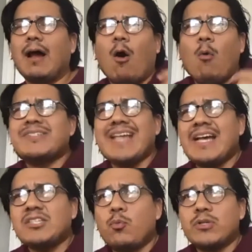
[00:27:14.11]
always
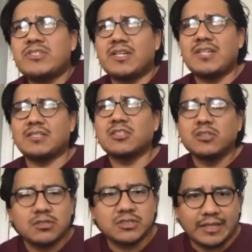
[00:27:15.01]
ask what success
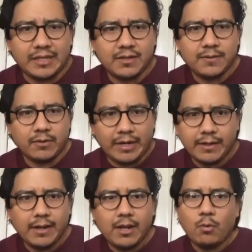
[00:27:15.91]
looks like, right?